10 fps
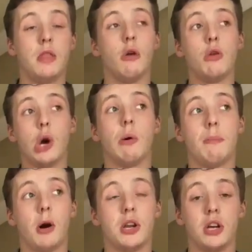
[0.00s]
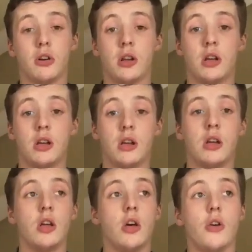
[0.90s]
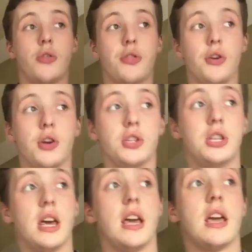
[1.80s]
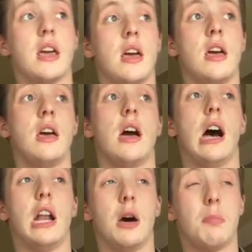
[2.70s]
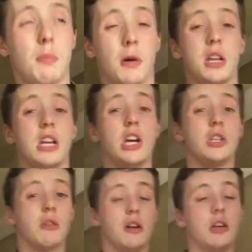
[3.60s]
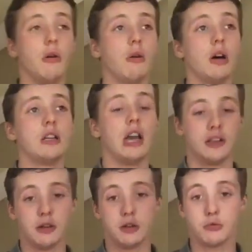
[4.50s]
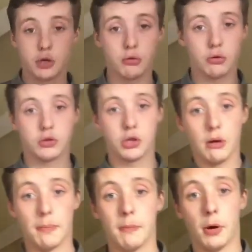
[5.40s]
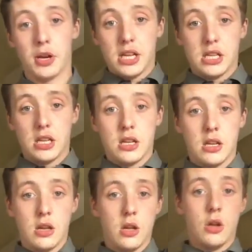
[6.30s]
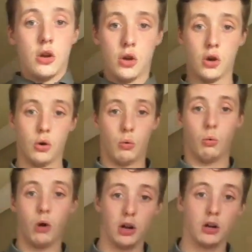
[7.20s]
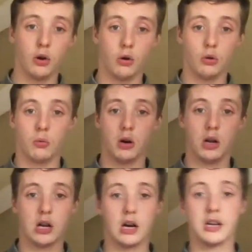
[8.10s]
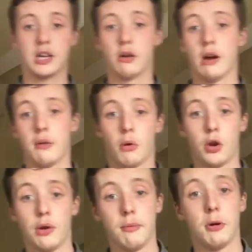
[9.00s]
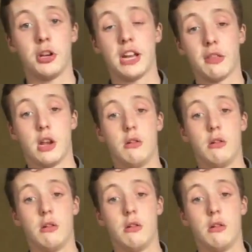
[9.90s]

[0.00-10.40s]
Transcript: lower body on Thursday, and upper body. So I do two upper bodies, 1 core, 1 cardio, and 1 lower body. Now the